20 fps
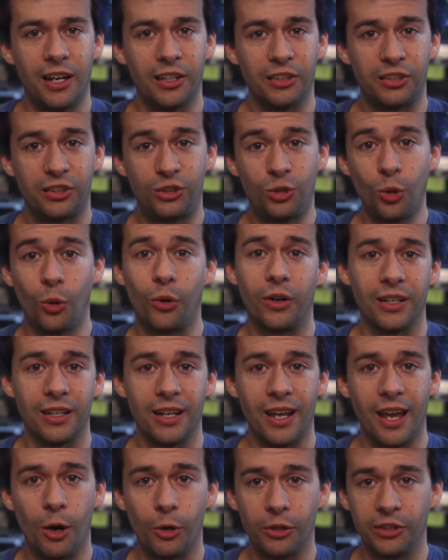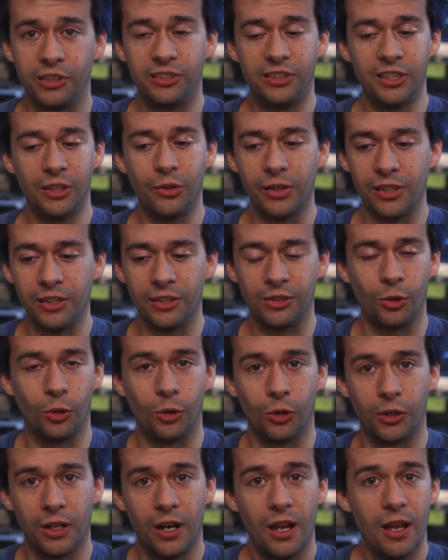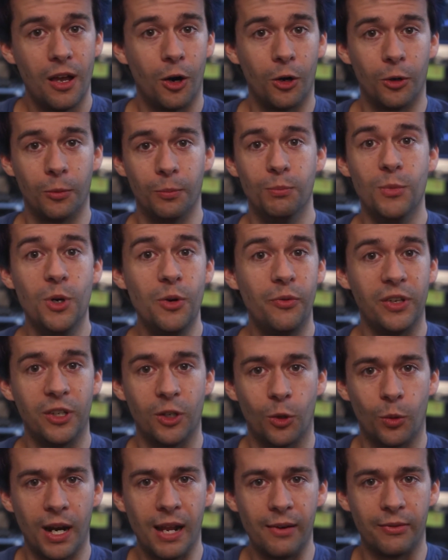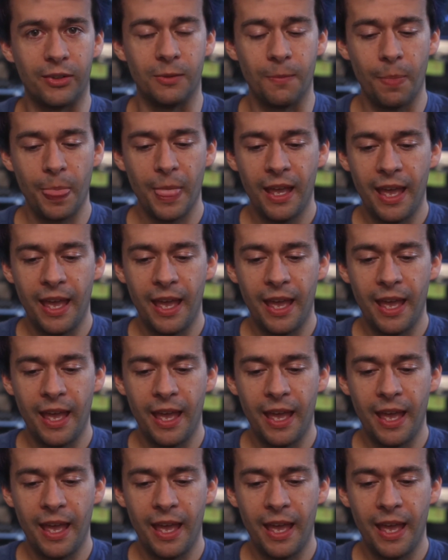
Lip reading: story or series or movie or whatever.